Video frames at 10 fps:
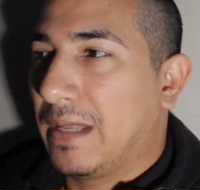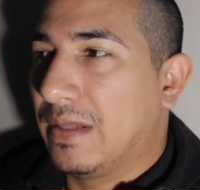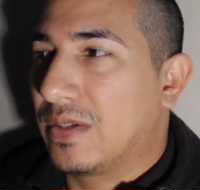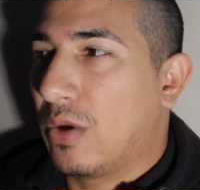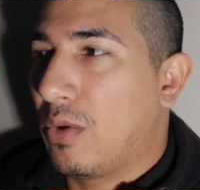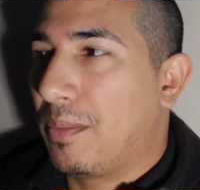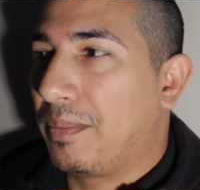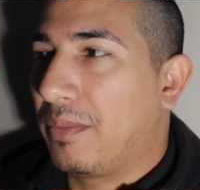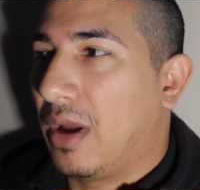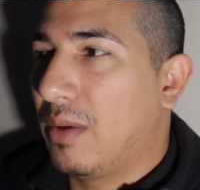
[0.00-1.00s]
And so
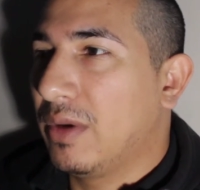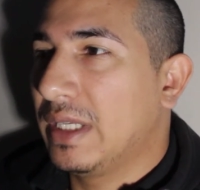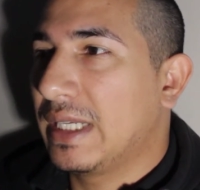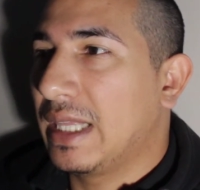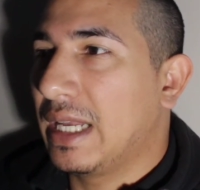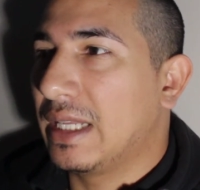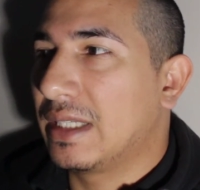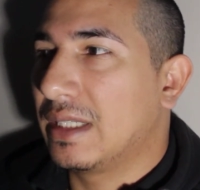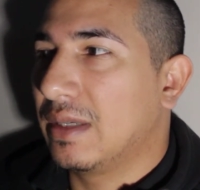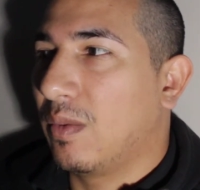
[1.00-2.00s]
I wouldn't say that
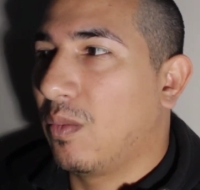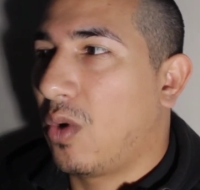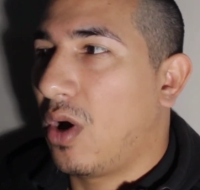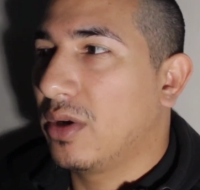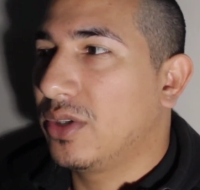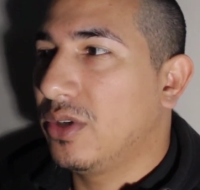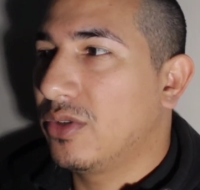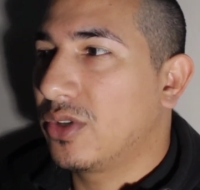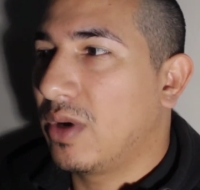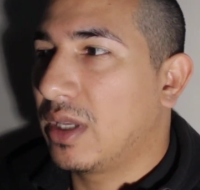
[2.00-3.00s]
it's wrong to
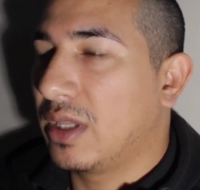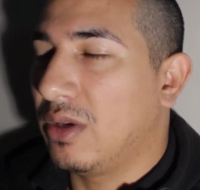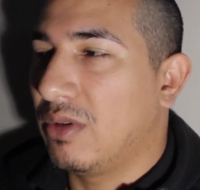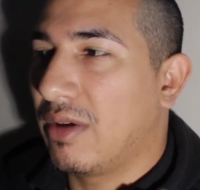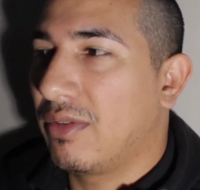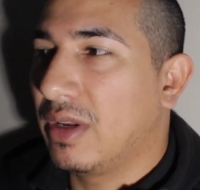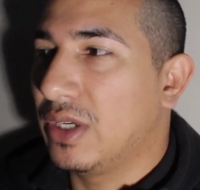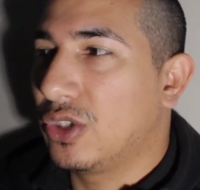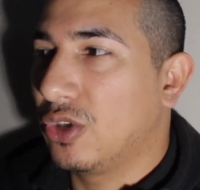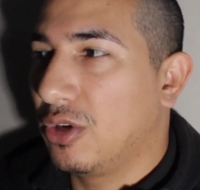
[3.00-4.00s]
use strength, and you definitely
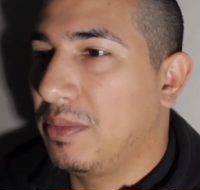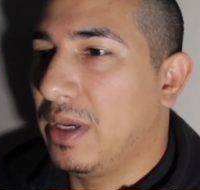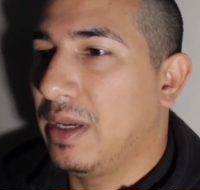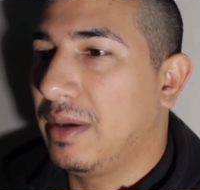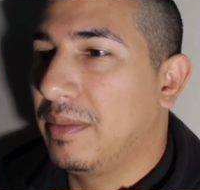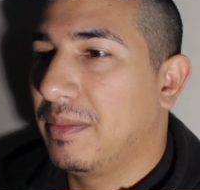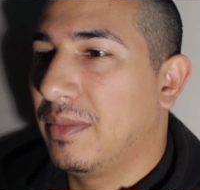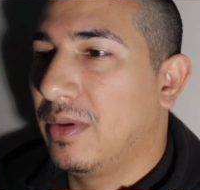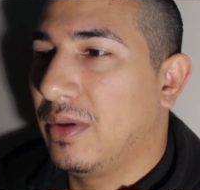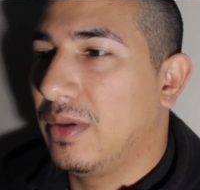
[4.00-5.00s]
should be
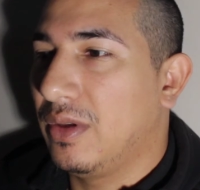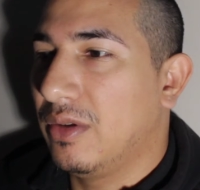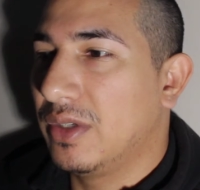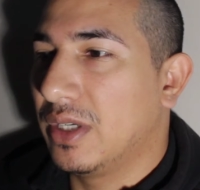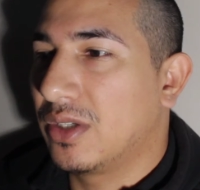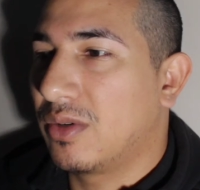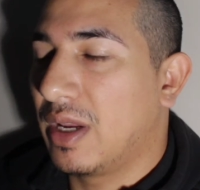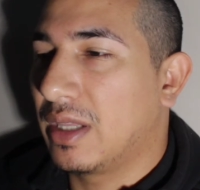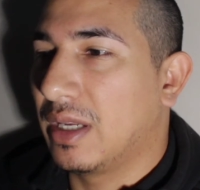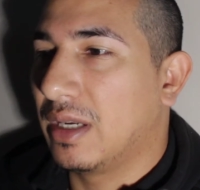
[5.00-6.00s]
using
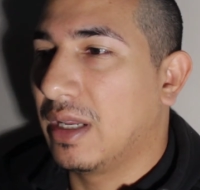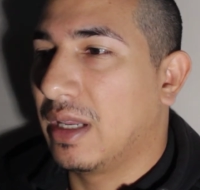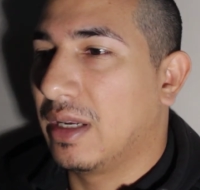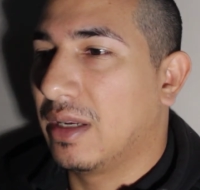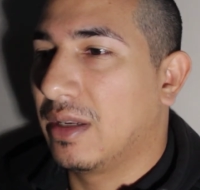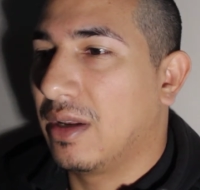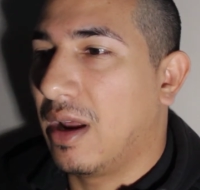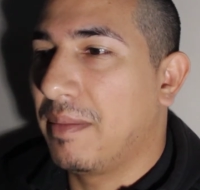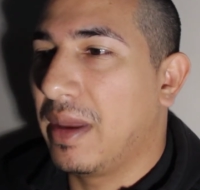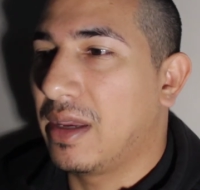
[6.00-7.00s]
strength and
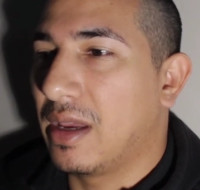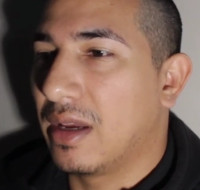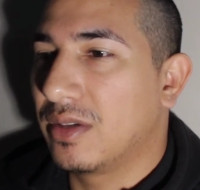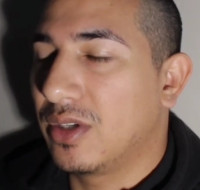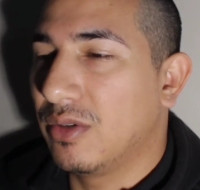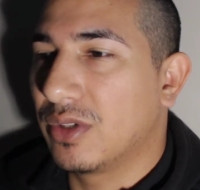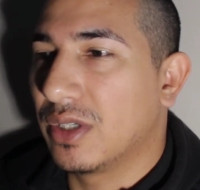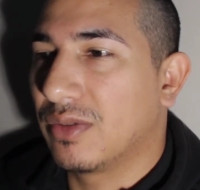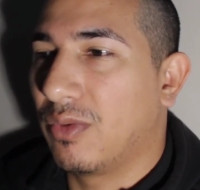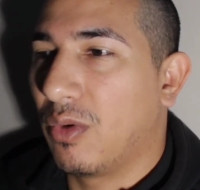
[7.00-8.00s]
not making
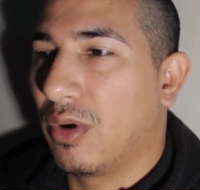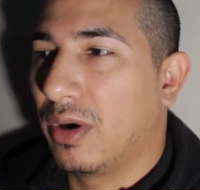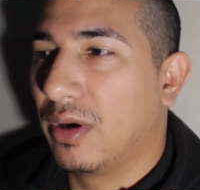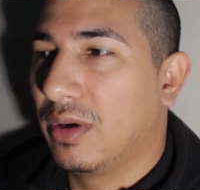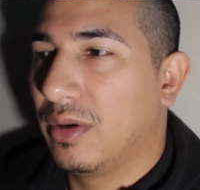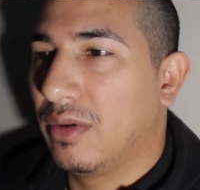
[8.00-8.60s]
excuses for